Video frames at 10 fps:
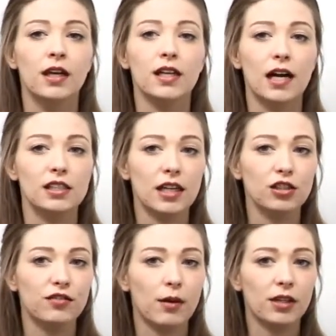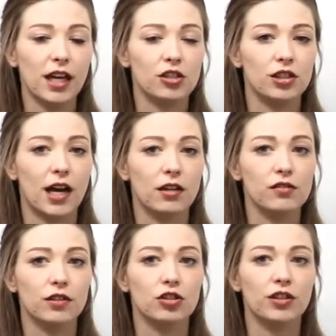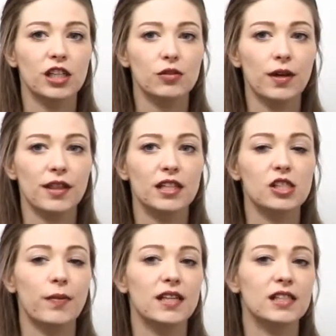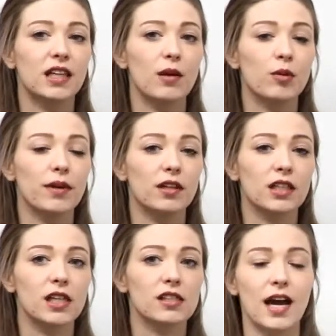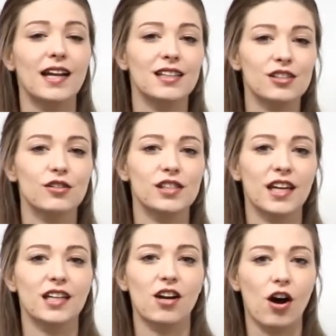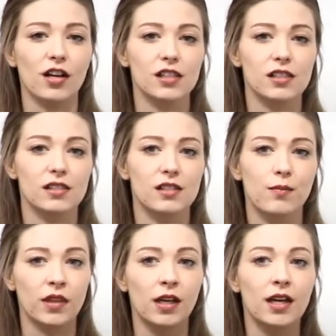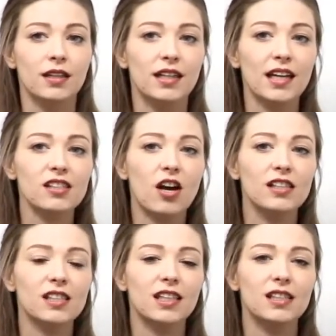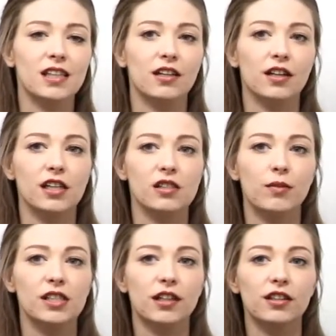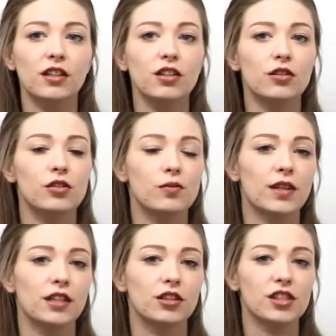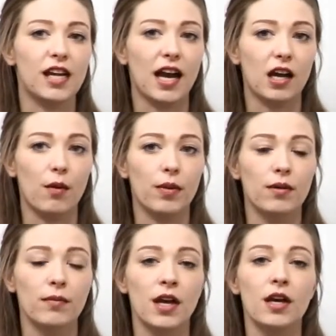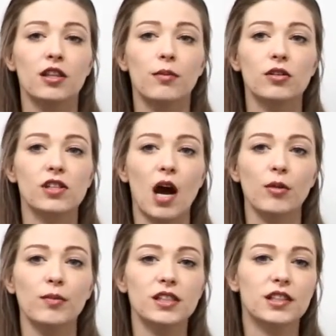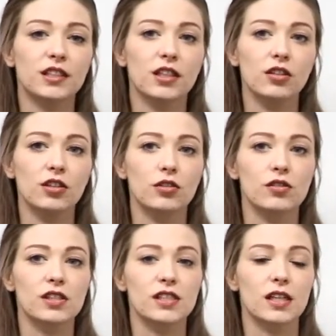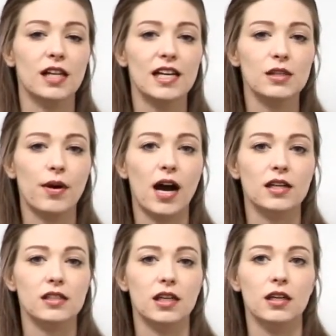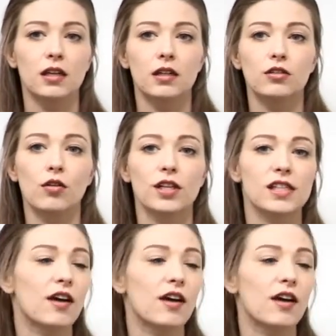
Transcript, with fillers: Contact your fabrication house for trace width and spacing capabilities and associated costs. The next cost to consider is a material used within your stackup. The most common material used is a glass epoxy known as